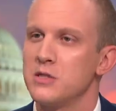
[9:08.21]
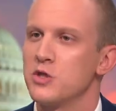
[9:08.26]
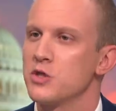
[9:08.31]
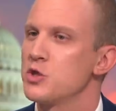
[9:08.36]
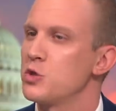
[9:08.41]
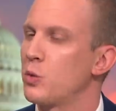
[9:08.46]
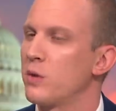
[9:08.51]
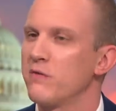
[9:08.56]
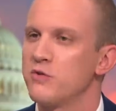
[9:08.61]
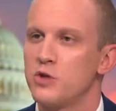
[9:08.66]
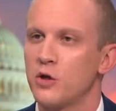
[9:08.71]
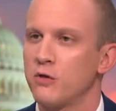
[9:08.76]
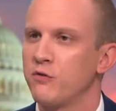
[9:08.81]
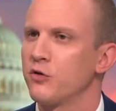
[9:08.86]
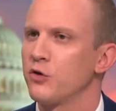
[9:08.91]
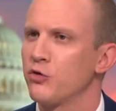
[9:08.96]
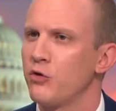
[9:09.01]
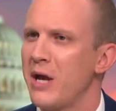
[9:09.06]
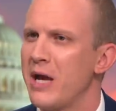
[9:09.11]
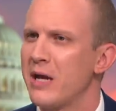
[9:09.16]
just sort of took for
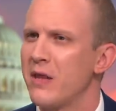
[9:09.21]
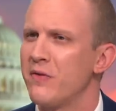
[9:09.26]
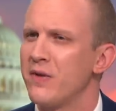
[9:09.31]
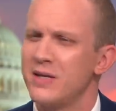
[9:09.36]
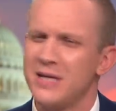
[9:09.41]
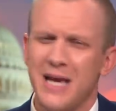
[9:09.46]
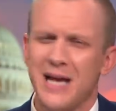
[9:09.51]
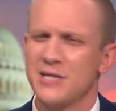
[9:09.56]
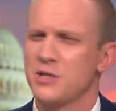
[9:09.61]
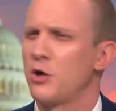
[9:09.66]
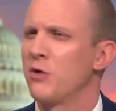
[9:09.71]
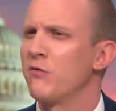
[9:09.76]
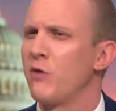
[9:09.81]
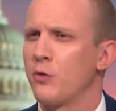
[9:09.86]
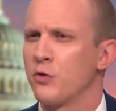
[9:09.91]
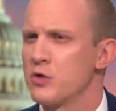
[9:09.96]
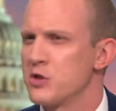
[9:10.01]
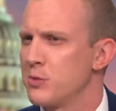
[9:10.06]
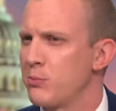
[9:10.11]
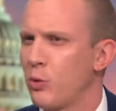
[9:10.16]
granted that, yes, our
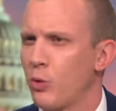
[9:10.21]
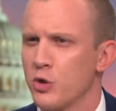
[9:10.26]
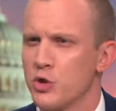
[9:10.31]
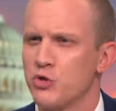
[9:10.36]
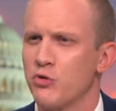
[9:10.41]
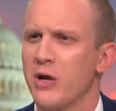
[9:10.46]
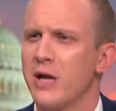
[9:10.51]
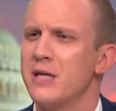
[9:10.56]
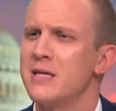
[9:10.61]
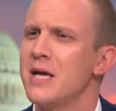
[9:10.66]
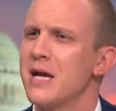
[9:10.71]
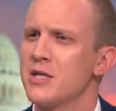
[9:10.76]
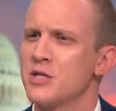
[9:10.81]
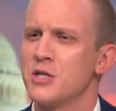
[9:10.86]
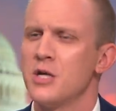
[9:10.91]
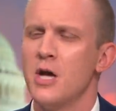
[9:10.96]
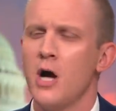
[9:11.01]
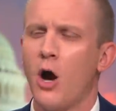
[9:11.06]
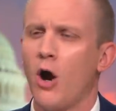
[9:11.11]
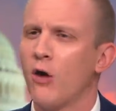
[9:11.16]
voters support trade. Yes,
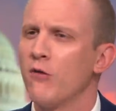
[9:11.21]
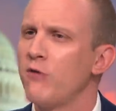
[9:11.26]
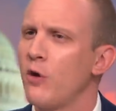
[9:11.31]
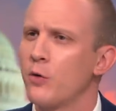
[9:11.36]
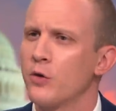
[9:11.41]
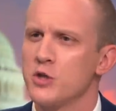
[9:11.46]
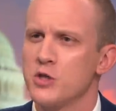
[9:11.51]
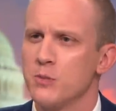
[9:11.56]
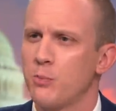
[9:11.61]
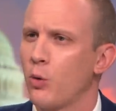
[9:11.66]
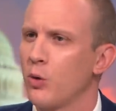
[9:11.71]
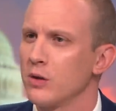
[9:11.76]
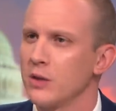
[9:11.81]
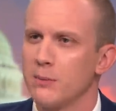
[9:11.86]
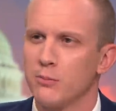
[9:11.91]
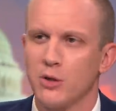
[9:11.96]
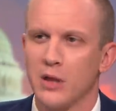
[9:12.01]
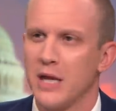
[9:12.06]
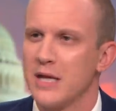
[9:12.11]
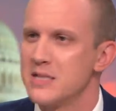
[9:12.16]
our voters support
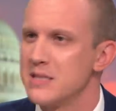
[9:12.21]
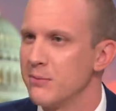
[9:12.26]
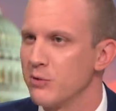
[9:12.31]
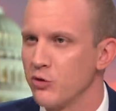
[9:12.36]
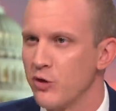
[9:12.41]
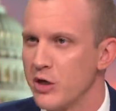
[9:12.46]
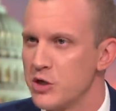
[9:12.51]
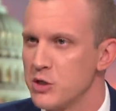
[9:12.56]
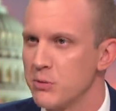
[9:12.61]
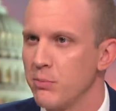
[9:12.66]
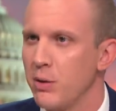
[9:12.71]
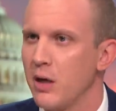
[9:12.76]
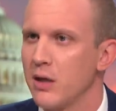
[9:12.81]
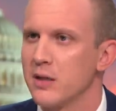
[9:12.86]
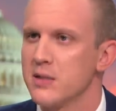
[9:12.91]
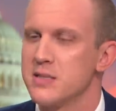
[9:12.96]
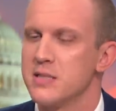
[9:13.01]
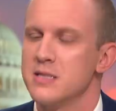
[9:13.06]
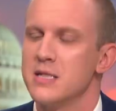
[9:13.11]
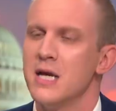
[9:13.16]
liberalized immigration
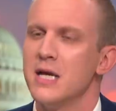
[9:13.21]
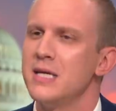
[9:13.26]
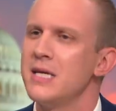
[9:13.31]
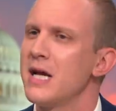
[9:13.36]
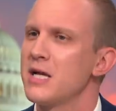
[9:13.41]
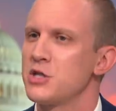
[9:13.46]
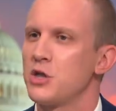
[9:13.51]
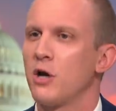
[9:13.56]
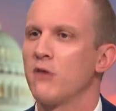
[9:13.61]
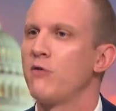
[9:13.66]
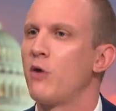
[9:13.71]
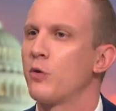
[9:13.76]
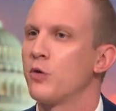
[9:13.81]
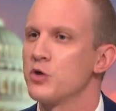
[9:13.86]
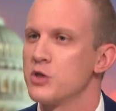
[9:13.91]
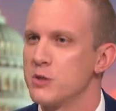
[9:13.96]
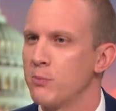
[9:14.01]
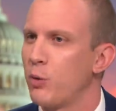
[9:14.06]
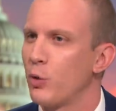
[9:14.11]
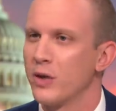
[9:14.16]
policies. Yes, our
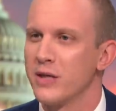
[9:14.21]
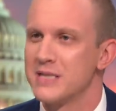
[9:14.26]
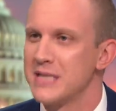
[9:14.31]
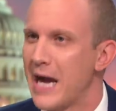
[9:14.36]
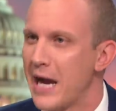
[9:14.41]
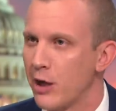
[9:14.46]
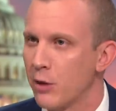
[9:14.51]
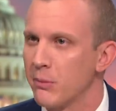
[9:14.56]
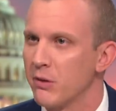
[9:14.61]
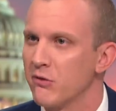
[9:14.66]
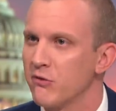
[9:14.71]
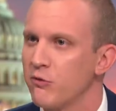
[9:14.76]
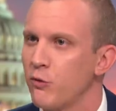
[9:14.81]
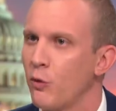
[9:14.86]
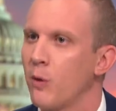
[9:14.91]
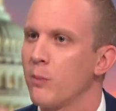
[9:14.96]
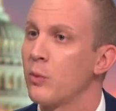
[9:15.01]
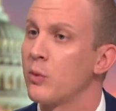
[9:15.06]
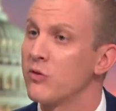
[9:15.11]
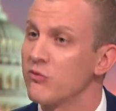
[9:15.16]
voters support entitlement
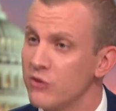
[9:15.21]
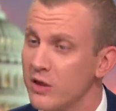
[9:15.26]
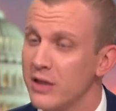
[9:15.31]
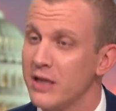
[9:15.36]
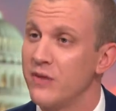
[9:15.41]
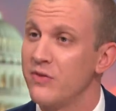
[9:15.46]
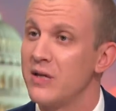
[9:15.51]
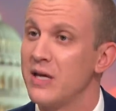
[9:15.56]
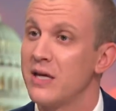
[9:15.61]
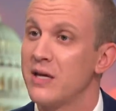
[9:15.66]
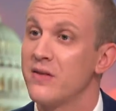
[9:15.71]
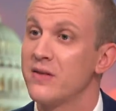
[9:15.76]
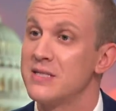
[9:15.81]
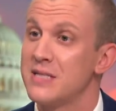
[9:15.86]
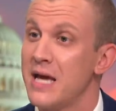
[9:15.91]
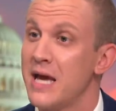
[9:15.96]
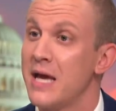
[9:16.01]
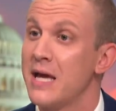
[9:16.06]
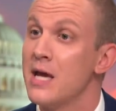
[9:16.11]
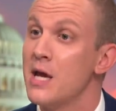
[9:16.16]
reform, when really at the end of the
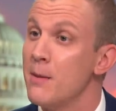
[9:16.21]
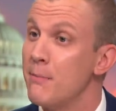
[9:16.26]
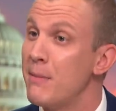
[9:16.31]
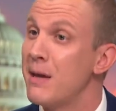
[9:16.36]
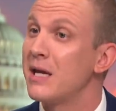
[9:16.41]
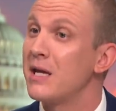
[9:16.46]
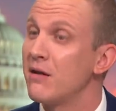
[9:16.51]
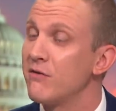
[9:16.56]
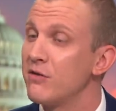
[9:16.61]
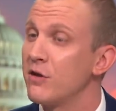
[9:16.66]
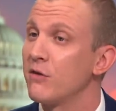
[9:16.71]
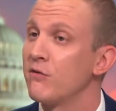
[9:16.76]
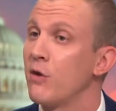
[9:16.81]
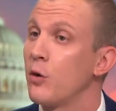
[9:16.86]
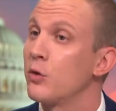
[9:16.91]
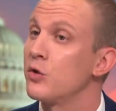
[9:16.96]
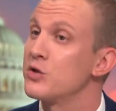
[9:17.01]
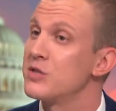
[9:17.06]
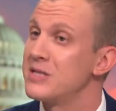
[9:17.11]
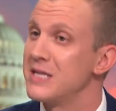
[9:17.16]
day, many of their
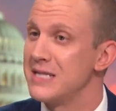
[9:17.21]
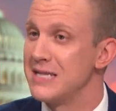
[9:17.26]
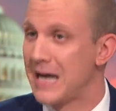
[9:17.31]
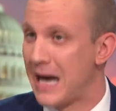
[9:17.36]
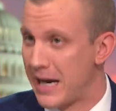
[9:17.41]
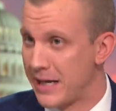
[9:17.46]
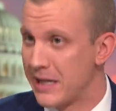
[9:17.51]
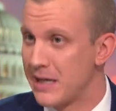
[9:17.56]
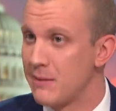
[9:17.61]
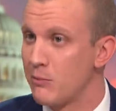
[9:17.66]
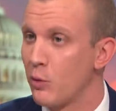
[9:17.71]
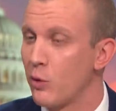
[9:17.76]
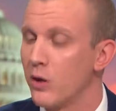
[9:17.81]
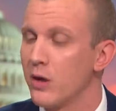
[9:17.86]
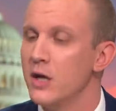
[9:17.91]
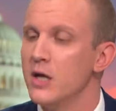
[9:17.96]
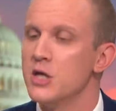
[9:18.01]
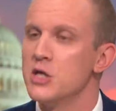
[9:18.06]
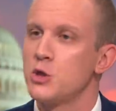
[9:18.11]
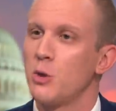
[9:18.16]
voters did not anymore.
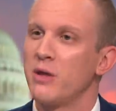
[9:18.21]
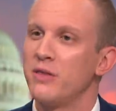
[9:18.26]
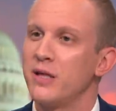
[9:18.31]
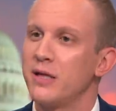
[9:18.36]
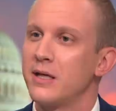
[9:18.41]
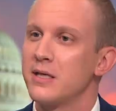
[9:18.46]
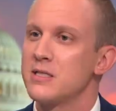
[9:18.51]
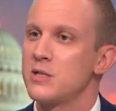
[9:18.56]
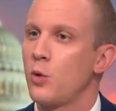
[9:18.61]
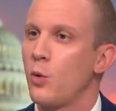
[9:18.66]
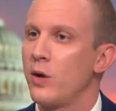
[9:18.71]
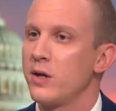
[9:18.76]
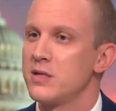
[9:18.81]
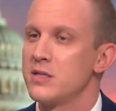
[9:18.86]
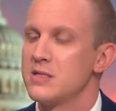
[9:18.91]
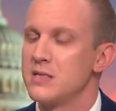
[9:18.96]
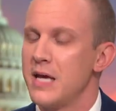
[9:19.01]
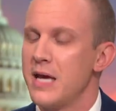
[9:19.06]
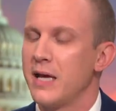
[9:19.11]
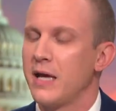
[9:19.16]
So I think it's going to
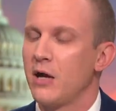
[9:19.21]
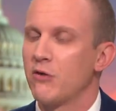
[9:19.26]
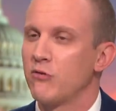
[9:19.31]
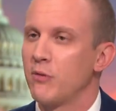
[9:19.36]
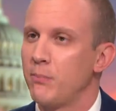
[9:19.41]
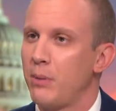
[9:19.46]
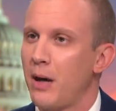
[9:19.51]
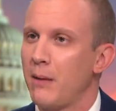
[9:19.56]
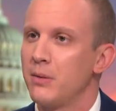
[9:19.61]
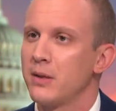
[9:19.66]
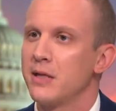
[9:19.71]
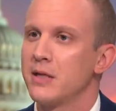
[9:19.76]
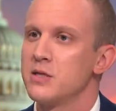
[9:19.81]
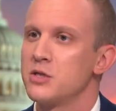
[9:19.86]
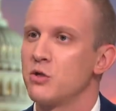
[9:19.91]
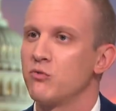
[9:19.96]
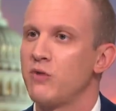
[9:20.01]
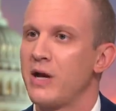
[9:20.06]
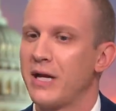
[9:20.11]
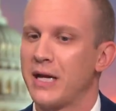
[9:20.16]
take a Republican
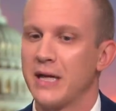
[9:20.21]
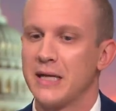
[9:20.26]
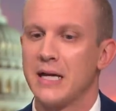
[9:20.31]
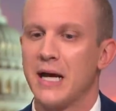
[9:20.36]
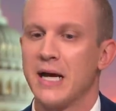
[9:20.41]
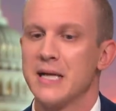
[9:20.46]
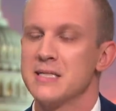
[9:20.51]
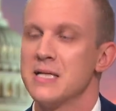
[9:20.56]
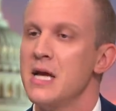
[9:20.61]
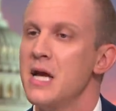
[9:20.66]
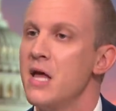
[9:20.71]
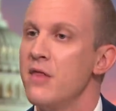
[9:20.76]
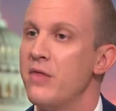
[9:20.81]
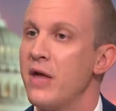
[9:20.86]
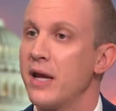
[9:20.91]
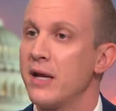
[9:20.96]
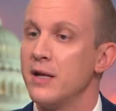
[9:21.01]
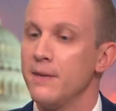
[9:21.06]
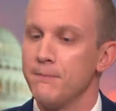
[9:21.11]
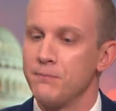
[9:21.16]
to recognize
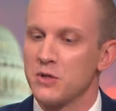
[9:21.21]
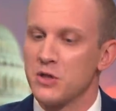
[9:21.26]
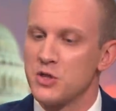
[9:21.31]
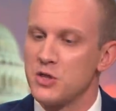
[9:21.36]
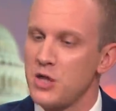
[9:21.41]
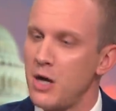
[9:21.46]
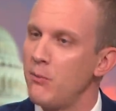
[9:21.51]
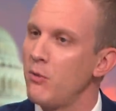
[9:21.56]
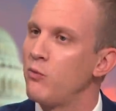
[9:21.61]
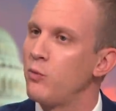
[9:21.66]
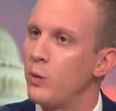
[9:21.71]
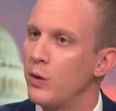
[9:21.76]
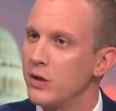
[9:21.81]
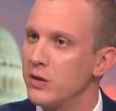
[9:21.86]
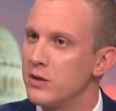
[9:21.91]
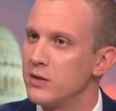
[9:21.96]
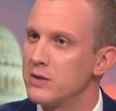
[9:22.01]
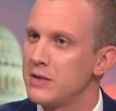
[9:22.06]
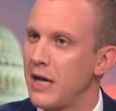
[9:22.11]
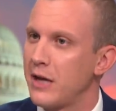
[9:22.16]
that some of what
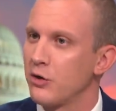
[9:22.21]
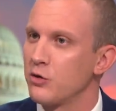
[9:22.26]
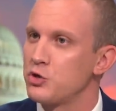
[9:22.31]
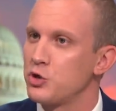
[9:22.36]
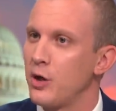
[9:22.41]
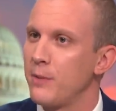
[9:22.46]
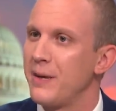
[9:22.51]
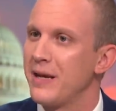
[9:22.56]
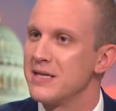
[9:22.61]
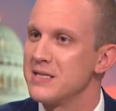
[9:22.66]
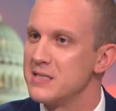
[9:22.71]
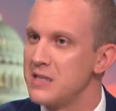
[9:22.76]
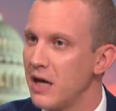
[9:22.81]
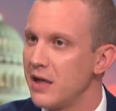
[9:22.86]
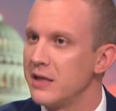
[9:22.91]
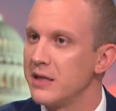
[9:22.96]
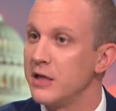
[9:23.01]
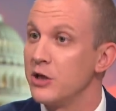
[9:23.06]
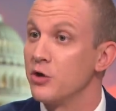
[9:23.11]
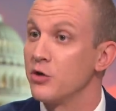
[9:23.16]
Donald Trump has
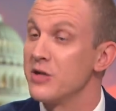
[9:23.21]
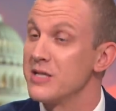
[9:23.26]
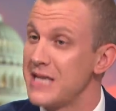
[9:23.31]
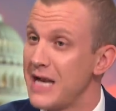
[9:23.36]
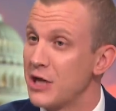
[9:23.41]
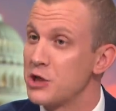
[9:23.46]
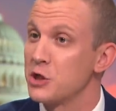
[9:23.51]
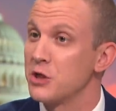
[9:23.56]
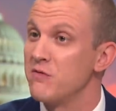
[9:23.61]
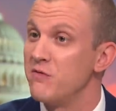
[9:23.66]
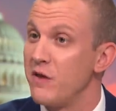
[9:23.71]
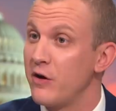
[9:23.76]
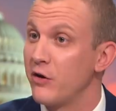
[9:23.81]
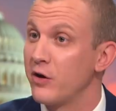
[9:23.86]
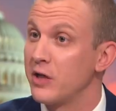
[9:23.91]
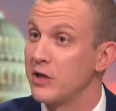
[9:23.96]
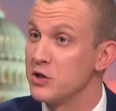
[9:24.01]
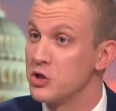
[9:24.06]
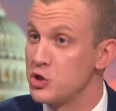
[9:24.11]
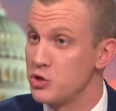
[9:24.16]
done here is actually very
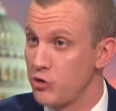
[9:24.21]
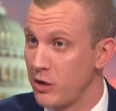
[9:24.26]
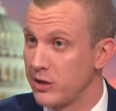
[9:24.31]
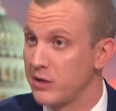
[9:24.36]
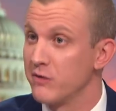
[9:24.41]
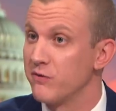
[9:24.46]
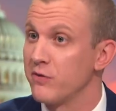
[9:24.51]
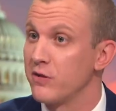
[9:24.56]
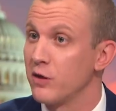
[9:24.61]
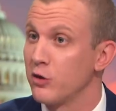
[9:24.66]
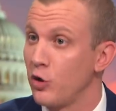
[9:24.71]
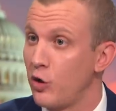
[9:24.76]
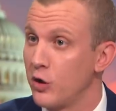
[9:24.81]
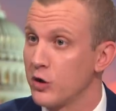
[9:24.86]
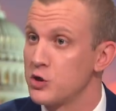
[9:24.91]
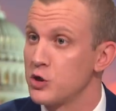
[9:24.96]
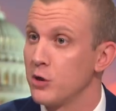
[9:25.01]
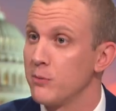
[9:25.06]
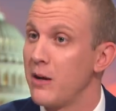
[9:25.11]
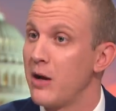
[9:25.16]
constructive for the long
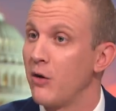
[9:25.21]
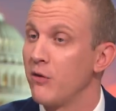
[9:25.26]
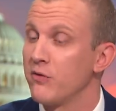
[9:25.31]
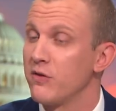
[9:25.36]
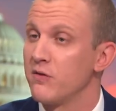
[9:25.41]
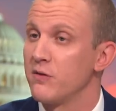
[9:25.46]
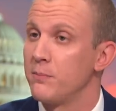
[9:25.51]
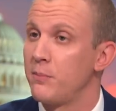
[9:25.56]
term health of the